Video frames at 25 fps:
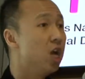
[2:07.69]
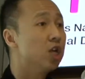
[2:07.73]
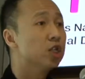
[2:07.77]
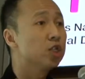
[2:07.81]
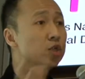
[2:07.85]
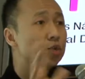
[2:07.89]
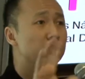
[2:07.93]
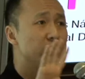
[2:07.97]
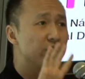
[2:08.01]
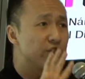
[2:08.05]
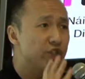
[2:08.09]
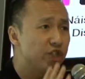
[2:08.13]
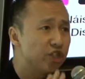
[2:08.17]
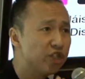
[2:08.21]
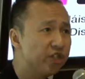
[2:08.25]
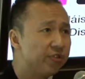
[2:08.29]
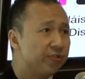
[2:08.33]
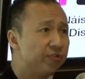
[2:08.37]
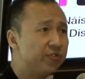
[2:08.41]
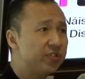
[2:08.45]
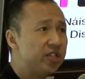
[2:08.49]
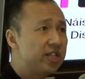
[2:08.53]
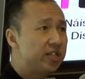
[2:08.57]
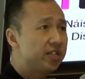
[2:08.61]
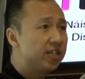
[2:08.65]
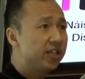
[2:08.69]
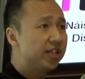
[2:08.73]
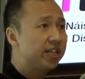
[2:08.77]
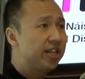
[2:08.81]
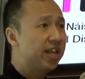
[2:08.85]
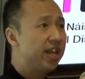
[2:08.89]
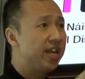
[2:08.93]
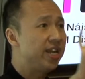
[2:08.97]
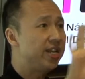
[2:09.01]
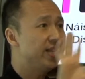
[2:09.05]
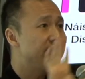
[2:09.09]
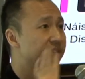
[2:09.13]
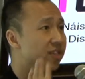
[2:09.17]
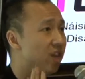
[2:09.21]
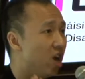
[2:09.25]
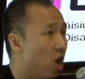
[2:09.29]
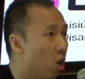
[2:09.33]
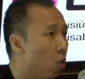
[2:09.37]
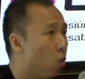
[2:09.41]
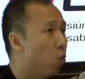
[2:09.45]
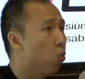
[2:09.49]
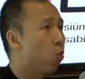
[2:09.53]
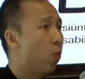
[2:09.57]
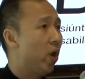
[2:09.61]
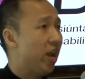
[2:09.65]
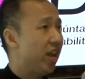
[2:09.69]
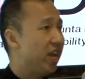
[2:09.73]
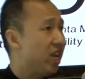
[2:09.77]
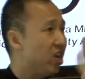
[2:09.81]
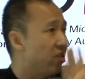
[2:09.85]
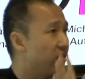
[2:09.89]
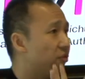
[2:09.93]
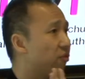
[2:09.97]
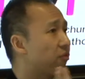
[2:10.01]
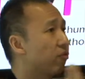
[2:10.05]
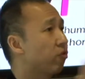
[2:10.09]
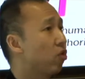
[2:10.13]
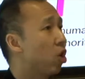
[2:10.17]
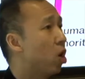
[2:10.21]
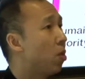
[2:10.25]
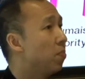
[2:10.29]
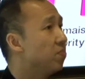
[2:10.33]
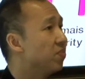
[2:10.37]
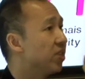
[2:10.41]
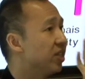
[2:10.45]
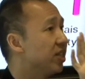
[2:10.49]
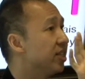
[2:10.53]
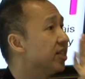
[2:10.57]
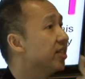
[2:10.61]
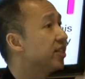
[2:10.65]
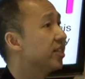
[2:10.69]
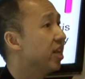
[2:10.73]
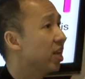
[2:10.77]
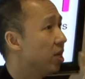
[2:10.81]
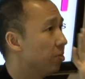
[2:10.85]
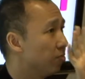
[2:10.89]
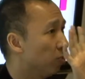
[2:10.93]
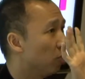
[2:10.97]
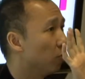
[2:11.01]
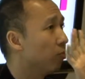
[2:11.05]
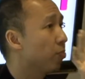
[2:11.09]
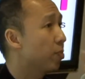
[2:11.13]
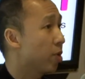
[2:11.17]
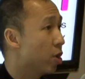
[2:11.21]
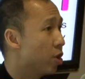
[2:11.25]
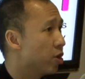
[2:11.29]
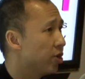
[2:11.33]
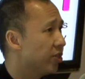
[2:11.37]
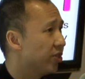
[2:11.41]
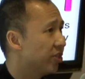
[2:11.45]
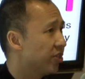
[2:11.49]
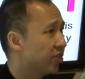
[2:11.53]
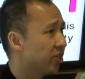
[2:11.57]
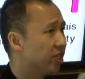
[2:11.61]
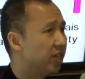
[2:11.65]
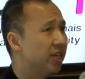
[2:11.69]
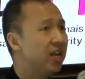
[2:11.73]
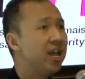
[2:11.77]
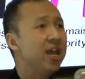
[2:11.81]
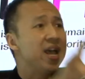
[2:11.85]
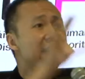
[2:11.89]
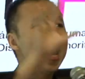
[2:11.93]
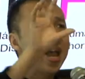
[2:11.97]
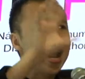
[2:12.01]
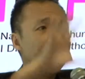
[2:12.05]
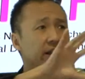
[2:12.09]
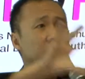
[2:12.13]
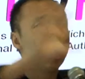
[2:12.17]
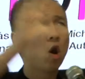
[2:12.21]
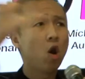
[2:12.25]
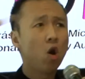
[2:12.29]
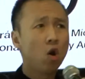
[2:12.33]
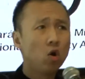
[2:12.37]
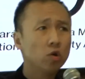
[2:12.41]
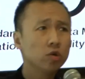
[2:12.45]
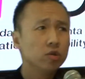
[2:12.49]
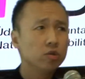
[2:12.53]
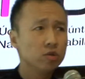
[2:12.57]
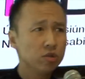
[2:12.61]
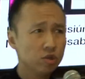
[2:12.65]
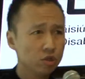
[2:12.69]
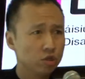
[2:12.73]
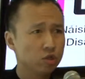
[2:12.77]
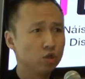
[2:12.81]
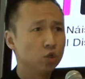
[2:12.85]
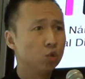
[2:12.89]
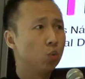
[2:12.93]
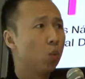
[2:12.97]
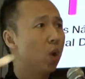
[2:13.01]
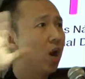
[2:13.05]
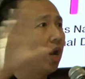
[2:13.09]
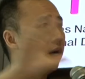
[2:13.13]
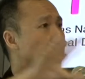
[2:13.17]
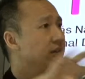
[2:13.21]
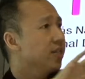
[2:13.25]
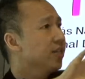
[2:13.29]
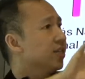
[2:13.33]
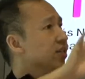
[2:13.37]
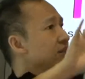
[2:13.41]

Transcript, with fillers: So it's shifting the gaze away from the disabled person and onto wider